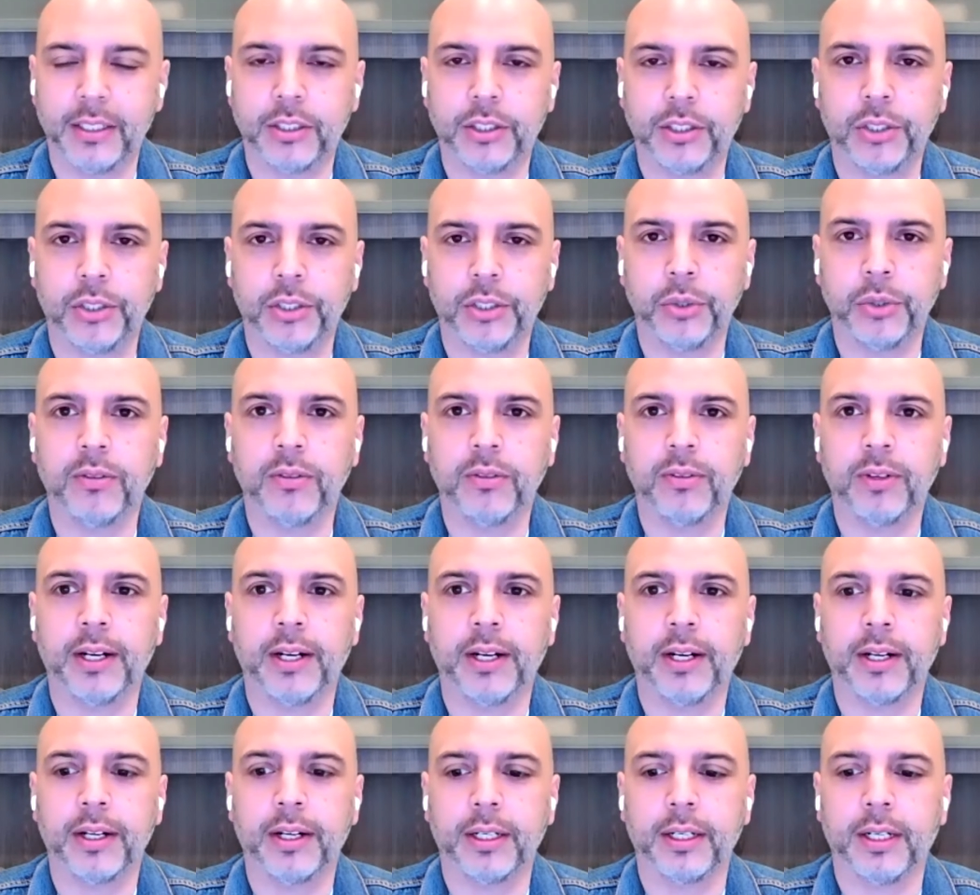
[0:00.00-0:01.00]
2 of
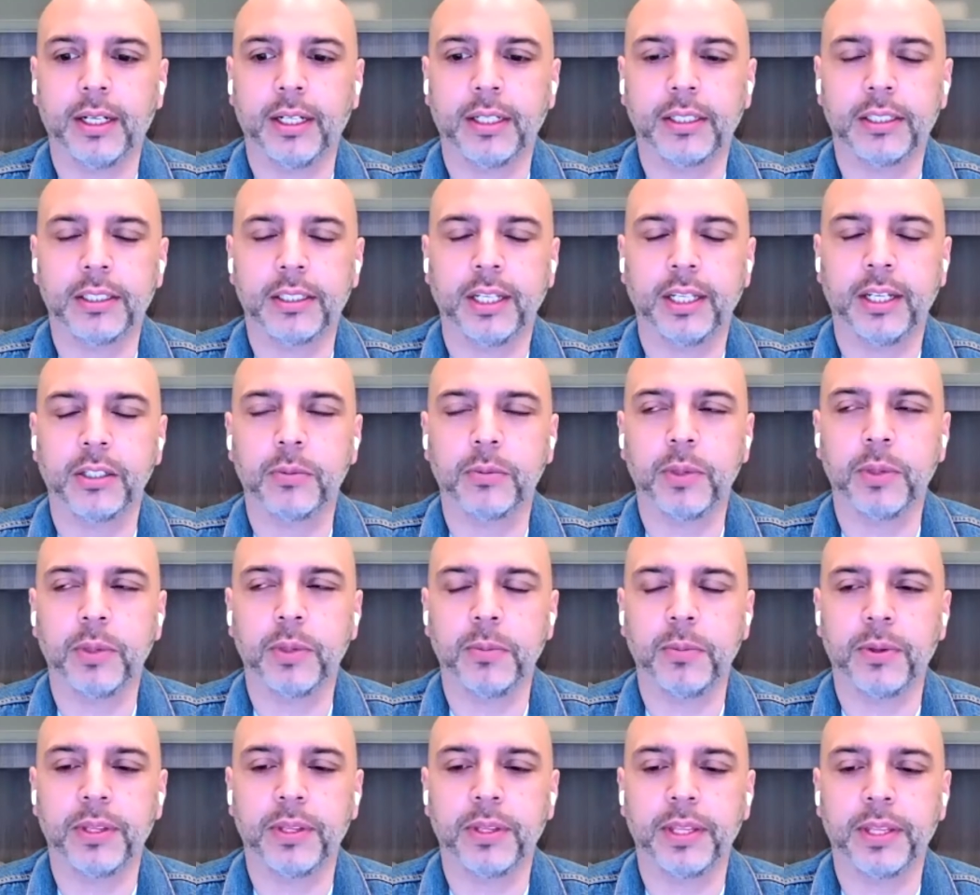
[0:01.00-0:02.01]
our
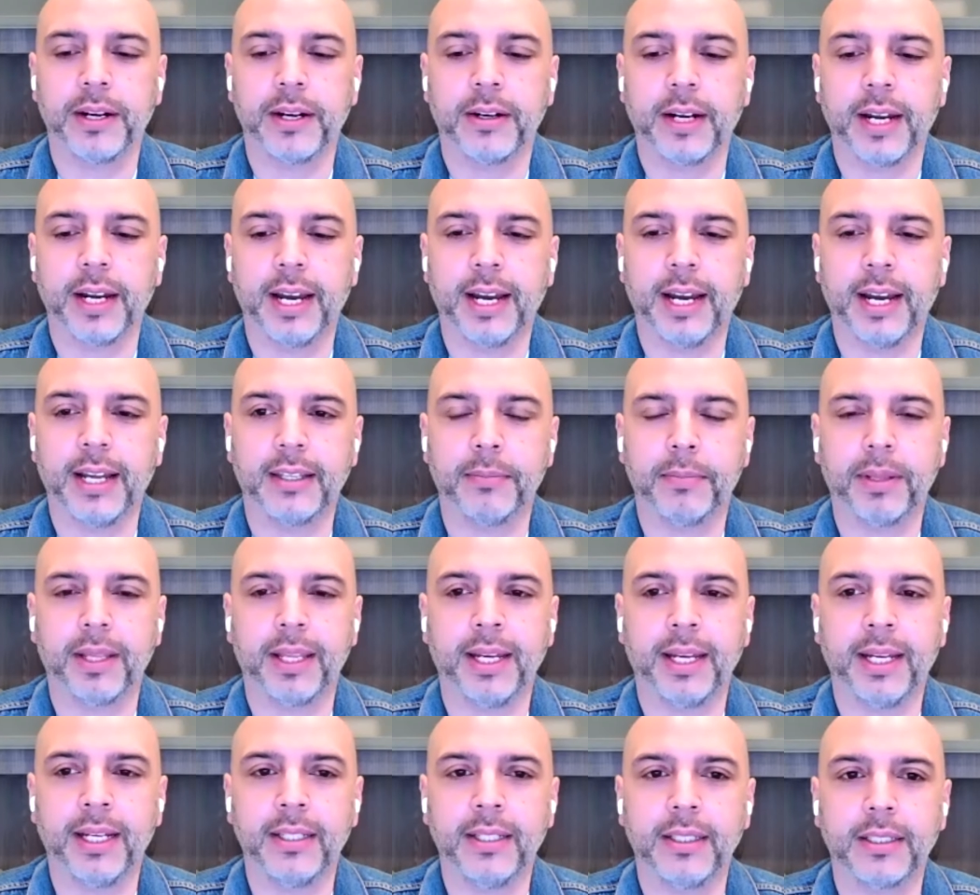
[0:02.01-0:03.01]
salespeople there at the
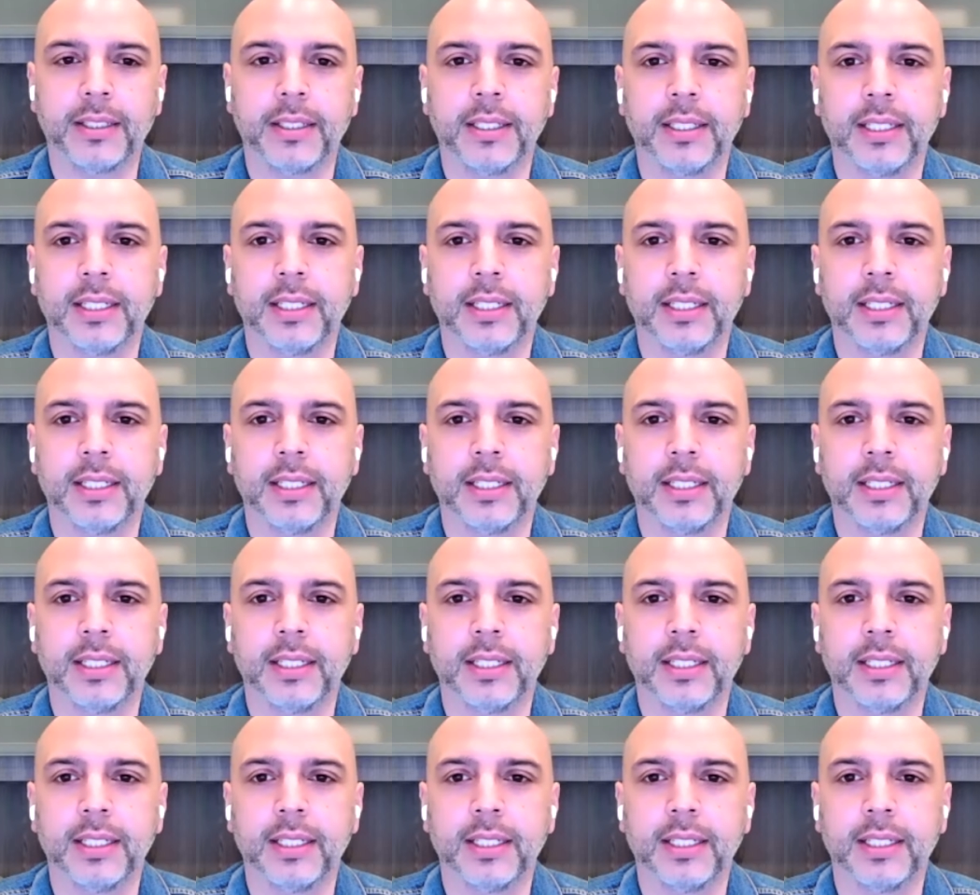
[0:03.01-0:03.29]
plant,